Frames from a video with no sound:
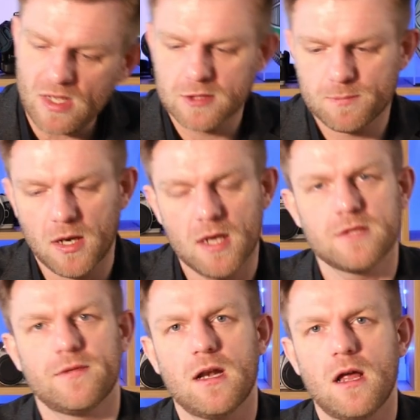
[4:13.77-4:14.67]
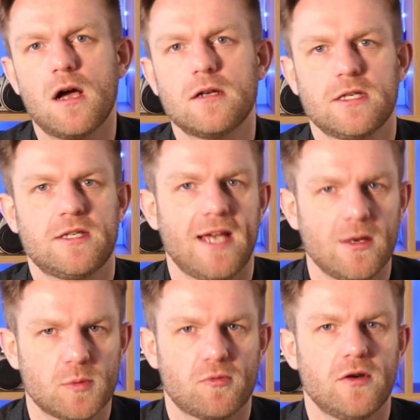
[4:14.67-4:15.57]
as part of a larger
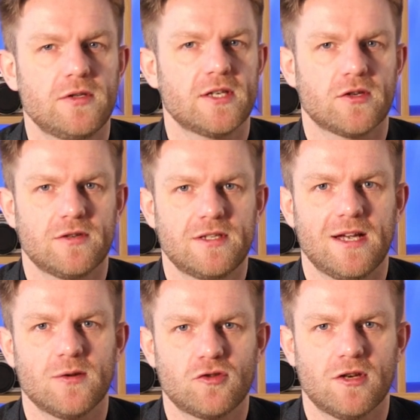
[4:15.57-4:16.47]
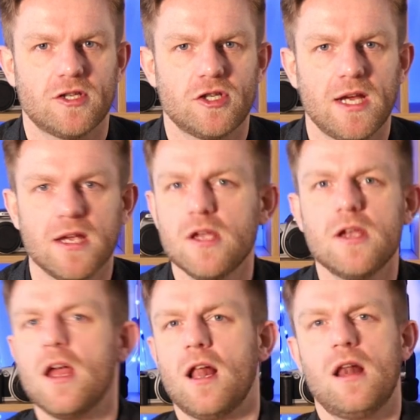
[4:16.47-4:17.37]
sales process or a sales strategy.
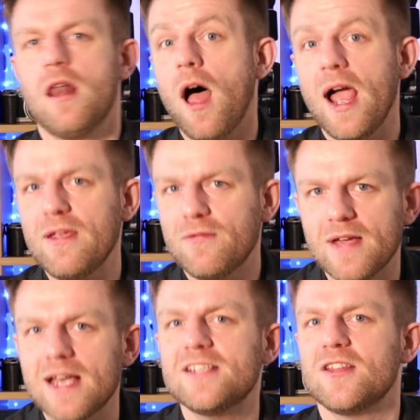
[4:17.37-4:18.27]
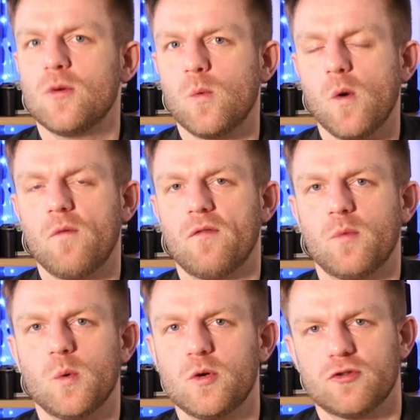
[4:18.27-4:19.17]
Life isn't the Wolf
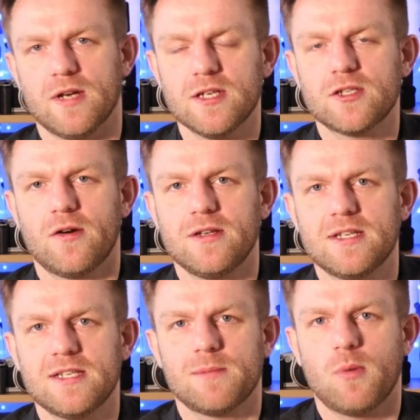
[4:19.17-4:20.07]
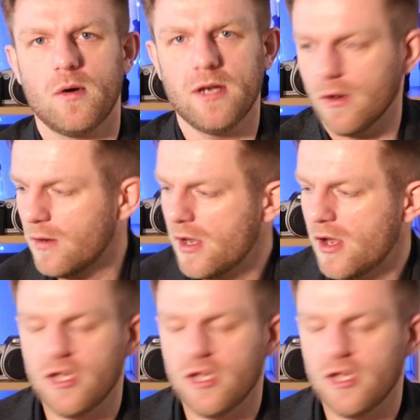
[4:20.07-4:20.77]
of Wall Street. Sorry to disappoint you.